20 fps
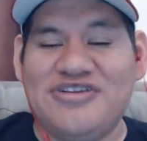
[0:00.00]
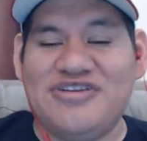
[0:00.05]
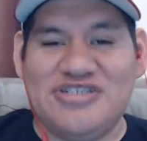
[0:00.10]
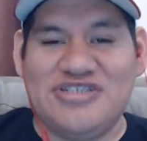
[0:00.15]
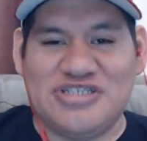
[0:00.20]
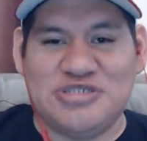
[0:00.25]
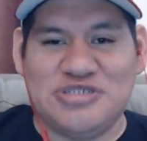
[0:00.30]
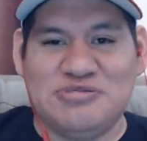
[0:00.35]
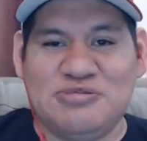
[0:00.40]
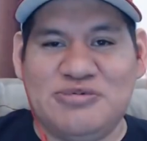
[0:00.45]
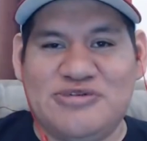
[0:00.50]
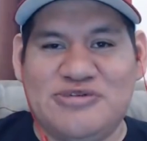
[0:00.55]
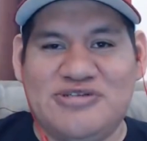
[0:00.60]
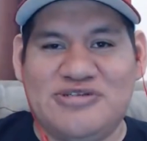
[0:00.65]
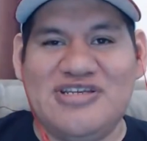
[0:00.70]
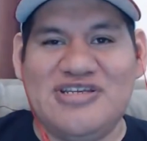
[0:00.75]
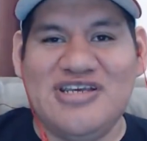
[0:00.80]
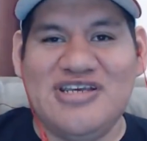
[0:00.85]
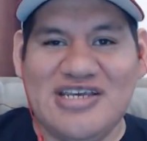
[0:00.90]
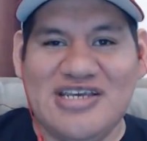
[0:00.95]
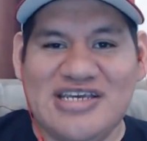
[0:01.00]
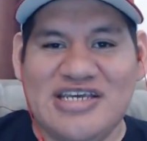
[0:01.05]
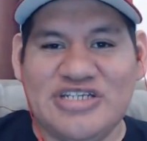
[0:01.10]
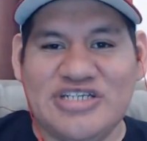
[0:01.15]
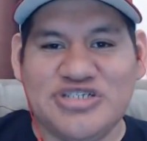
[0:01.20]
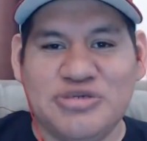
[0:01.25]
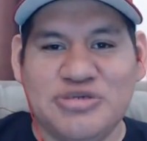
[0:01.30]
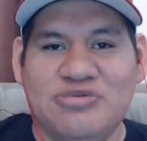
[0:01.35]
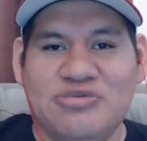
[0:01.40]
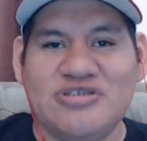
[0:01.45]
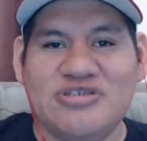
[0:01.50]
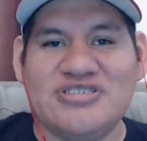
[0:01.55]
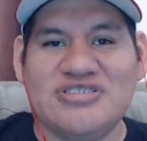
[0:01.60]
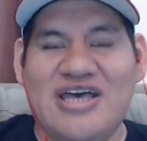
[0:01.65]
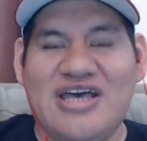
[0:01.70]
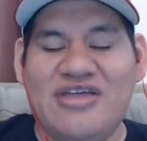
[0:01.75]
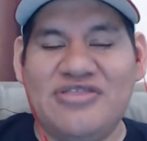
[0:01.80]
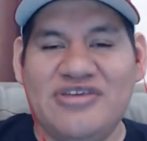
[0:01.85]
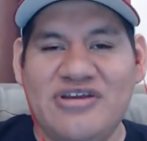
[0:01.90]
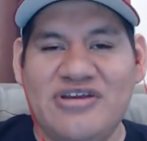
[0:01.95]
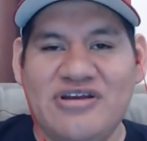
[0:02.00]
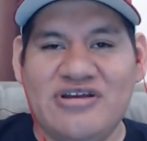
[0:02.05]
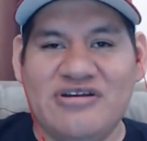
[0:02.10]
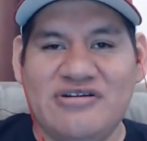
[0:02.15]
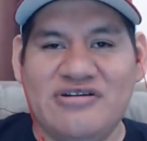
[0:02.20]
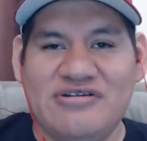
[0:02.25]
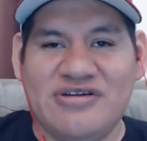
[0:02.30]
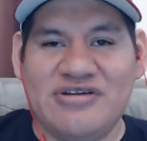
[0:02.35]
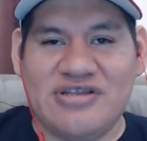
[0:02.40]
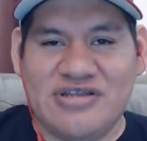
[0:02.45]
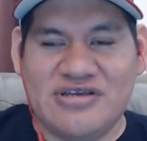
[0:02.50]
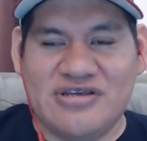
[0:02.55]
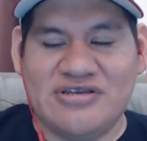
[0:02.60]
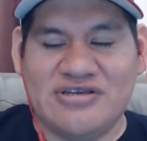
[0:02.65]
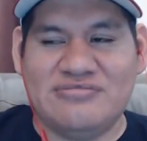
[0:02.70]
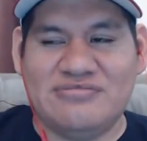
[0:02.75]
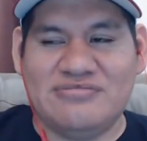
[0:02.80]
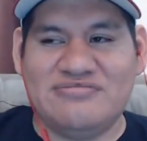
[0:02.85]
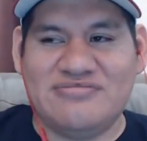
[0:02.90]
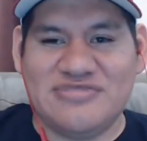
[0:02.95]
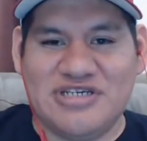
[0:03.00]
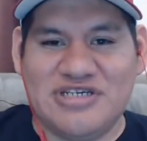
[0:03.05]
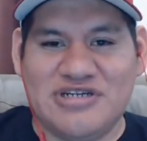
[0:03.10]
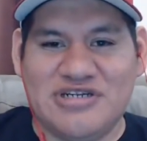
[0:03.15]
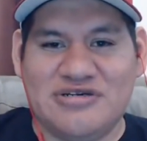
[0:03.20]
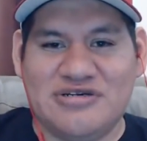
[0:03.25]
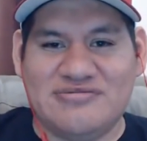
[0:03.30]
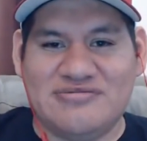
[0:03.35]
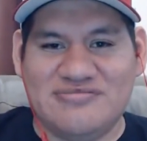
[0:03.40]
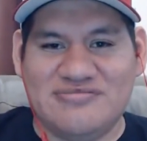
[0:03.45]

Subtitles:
You just get your books out there and you know.